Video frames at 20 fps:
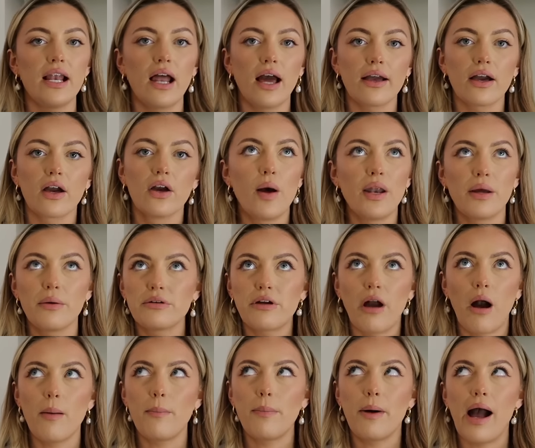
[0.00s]
Like when I would
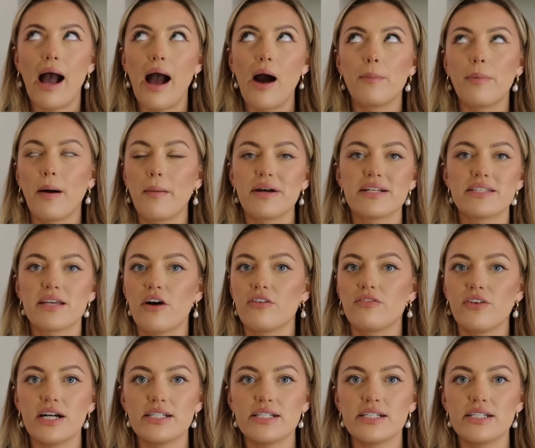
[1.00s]
go out by myself,